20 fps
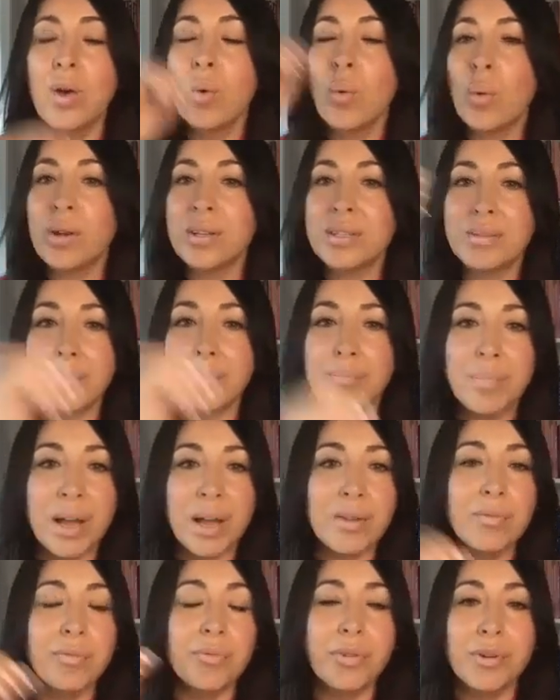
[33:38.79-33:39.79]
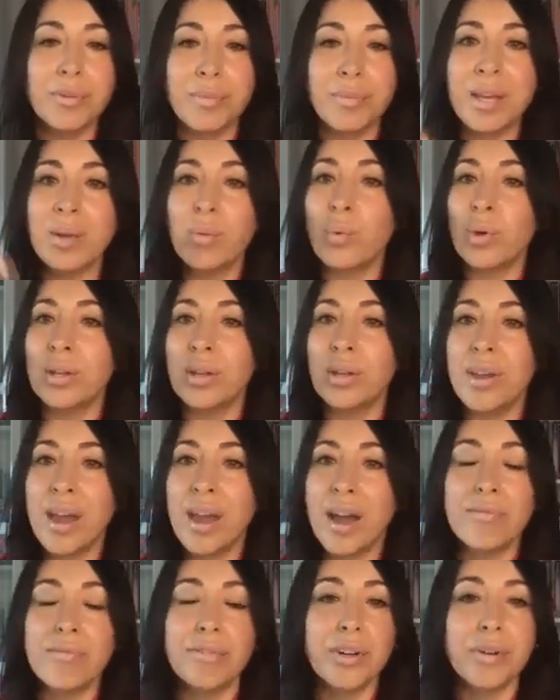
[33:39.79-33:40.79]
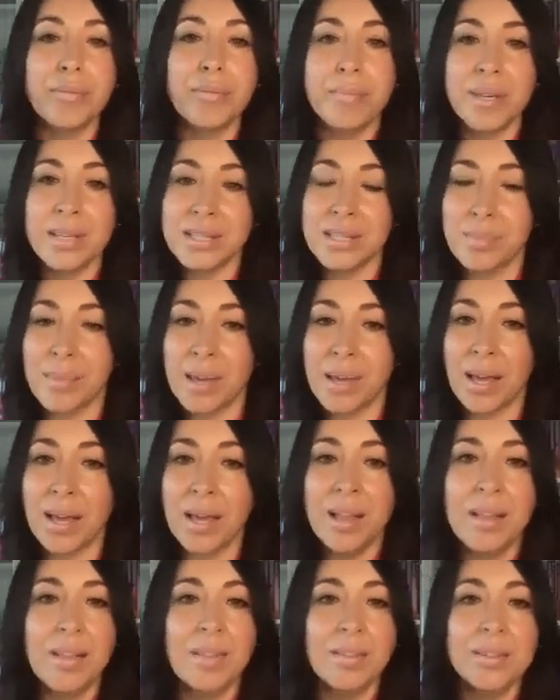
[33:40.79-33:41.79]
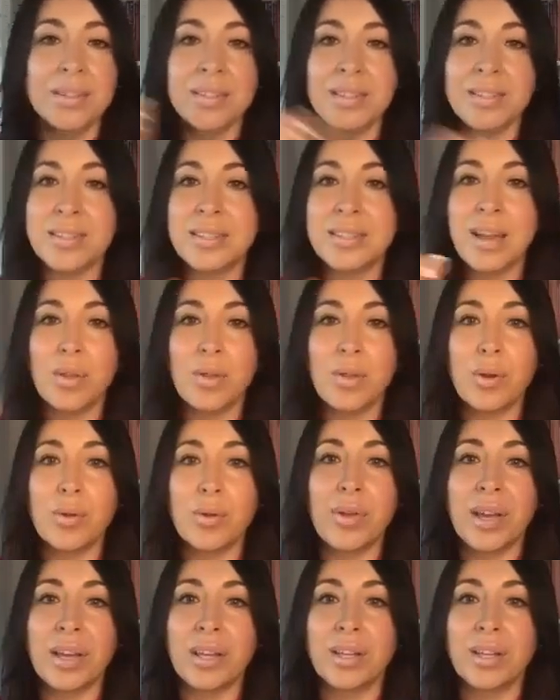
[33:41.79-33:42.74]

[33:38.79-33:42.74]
What is meant for me will never miss me. This is another thing.